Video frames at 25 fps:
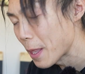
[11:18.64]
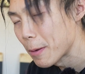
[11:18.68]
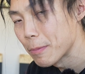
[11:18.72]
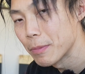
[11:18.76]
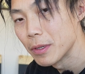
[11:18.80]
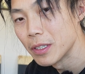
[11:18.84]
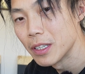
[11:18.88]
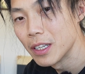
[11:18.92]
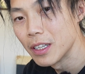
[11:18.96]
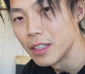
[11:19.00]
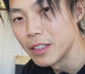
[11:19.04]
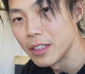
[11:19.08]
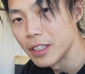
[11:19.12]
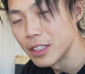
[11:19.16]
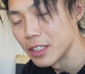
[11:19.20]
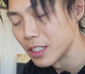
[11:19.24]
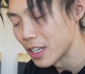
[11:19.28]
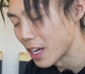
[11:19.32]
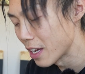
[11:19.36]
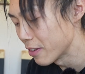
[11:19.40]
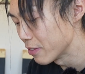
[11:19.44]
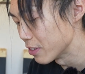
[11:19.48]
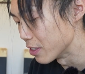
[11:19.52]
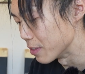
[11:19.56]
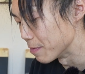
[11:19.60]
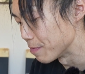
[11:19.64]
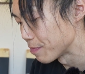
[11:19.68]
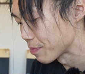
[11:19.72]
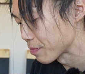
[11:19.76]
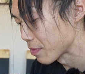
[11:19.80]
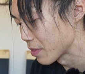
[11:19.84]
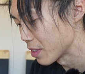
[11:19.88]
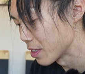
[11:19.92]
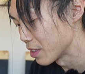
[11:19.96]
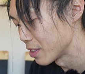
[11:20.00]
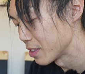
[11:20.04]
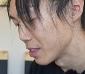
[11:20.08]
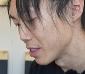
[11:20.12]
But yeah, there you have it.
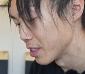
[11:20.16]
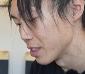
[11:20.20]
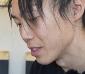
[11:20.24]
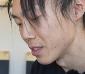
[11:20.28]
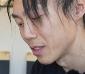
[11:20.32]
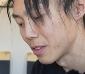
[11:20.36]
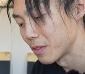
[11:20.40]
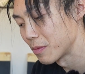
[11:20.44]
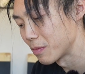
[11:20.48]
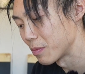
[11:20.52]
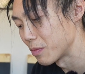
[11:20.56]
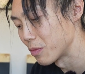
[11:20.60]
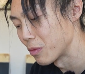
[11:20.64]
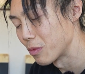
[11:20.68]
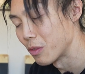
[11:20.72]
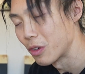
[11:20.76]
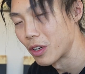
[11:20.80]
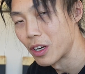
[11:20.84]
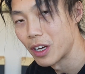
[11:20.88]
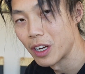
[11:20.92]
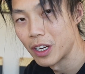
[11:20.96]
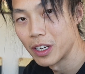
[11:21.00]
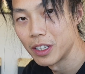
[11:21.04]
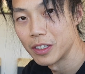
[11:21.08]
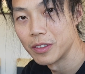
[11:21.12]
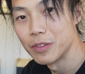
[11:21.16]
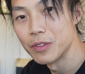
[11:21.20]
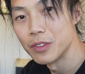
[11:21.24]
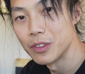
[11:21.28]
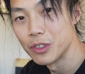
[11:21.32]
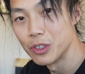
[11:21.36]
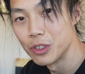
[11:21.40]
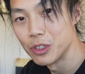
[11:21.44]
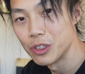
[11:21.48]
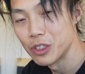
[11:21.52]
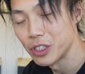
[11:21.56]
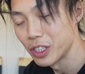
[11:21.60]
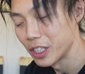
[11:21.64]
This is what I
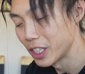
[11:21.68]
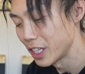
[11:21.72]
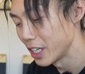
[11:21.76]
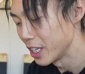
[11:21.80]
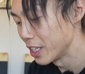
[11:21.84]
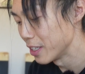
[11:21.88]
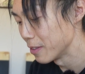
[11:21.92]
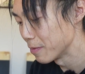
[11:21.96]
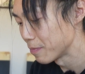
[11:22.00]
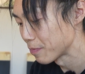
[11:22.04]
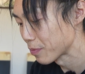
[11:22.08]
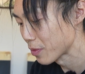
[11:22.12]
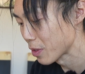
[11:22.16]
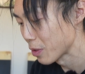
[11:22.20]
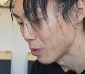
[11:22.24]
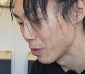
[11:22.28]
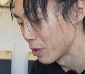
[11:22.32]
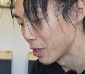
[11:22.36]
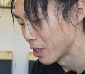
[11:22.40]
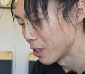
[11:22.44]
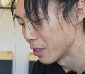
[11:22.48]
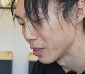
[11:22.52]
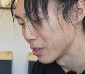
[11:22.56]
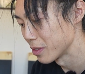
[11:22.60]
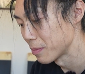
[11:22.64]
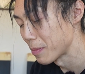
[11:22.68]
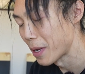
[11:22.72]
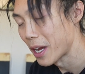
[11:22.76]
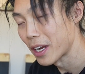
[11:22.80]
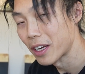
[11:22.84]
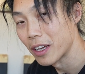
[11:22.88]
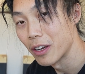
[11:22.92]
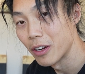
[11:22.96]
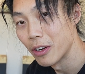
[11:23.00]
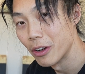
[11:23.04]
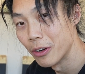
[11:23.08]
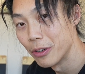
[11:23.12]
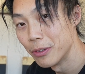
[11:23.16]
usually eat when I was back
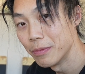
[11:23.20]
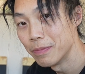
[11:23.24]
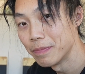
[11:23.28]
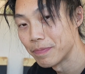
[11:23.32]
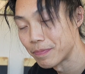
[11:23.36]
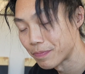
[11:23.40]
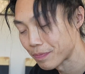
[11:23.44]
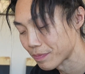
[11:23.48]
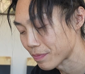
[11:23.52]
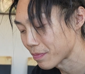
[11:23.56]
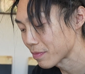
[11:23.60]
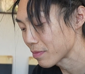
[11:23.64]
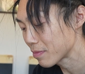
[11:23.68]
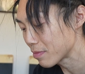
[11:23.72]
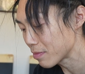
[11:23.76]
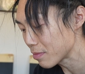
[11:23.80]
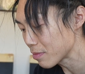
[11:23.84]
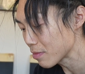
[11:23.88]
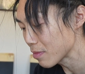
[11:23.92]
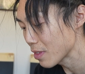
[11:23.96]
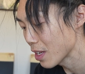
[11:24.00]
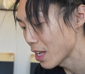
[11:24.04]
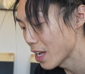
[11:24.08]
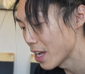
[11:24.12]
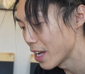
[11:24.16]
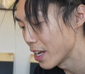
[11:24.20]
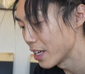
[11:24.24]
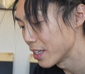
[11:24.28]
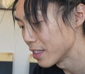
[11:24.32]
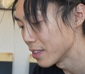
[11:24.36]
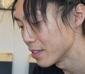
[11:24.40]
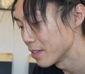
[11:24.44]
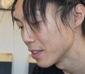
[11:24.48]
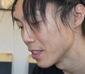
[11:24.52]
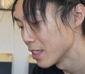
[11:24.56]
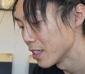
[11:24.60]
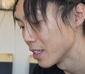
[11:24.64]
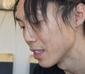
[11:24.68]
at home. And
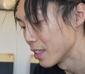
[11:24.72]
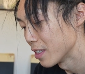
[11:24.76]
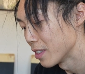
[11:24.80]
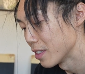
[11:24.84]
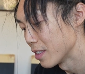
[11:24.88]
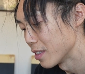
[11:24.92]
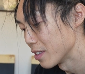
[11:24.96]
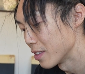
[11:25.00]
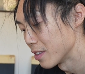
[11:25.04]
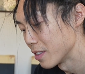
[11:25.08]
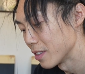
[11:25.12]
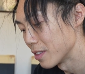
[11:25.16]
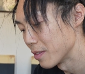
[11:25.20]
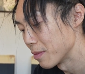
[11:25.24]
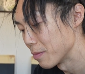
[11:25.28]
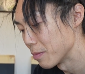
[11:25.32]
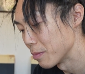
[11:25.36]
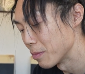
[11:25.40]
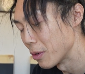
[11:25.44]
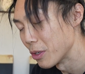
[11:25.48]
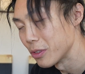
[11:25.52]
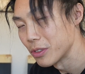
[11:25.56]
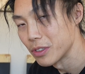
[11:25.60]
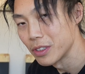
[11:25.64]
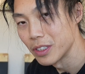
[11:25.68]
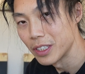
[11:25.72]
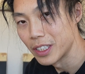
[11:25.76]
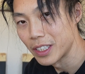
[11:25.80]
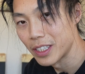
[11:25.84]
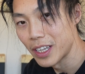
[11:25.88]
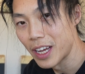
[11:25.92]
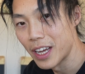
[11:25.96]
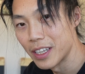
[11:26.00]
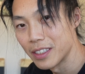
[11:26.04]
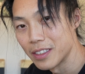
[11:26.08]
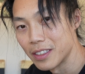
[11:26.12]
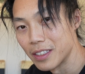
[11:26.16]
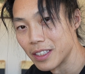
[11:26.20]
mostly
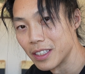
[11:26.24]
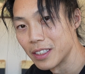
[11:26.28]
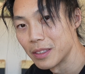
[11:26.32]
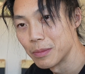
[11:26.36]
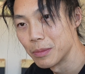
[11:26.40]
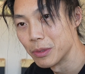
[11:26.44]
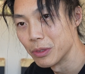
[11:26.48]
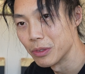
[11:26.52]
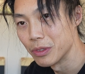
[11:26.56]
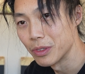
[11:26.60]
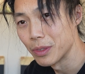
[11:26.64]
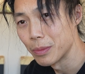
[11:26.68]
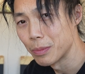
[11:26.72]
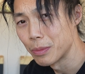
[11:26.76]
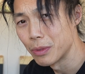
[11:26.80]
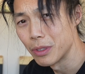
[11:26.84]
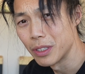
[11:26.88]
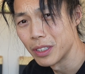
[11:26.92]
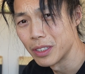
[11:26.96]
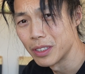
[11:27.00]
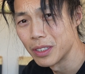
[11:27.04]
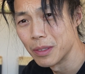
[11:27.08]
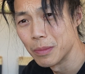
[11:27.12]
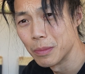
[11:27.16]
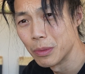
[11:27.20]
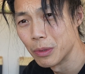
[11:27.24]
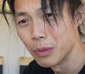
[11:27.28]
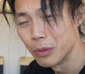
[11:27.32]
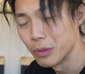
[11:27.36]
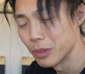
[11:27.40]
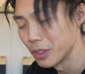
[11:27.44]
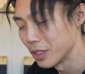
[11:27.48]
Cantonese meals are pretty simple.